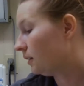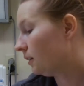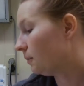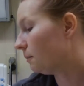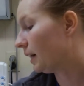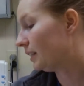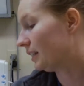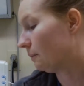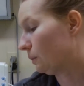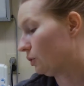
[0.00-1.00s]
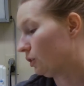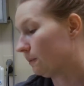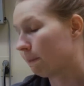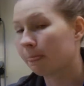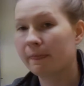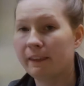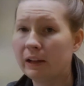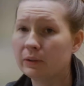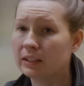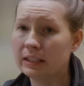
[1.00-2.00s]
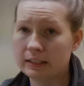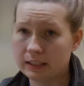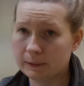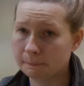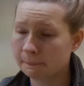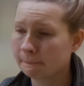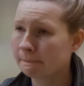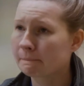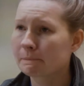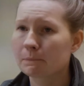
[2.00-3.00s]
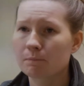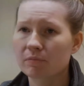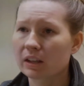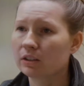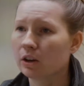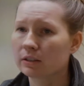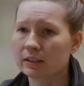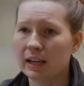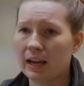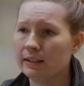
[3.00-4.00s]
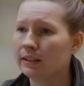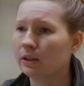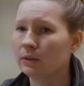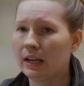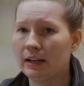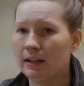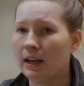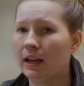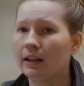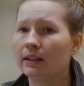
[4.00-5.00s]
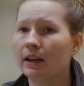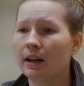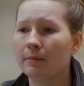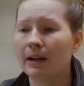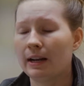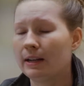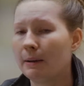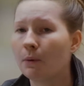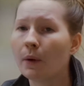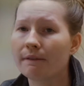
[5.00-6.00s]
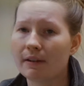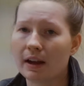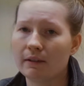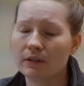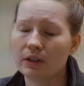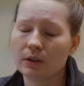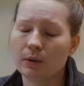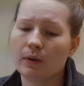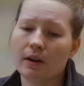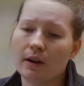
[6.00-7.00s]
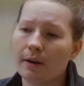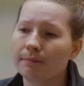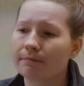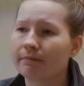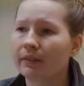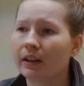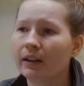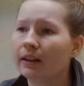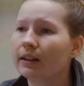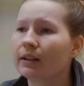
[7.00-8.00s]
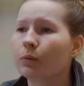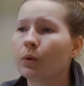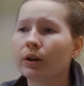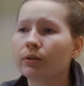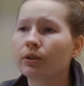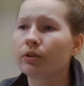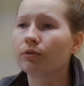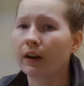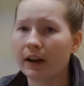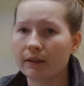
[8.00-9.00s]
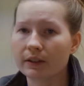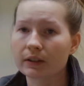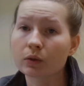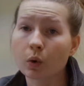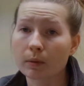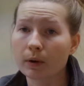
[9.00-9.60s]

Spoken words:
Body temperature, that was easy. Dogs and cats, it goes hand in hand. 99.5 to 102.5 is normal.